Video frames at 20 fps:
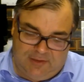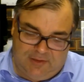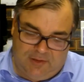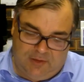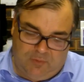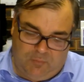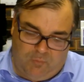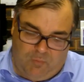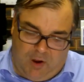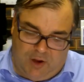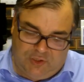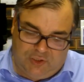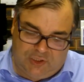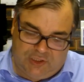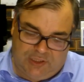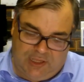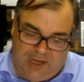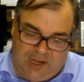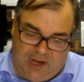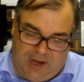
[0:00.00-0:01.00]
the watch
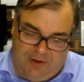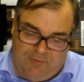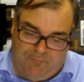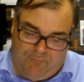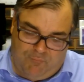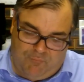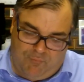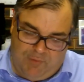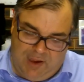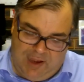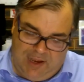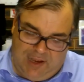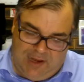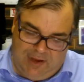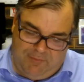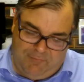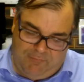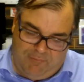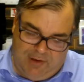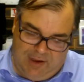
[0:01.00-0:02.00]
that I
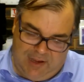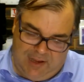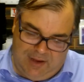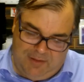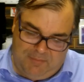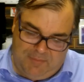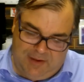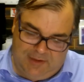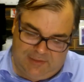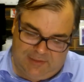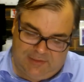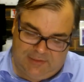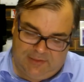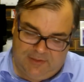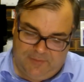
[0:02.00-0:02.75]
really, really missed,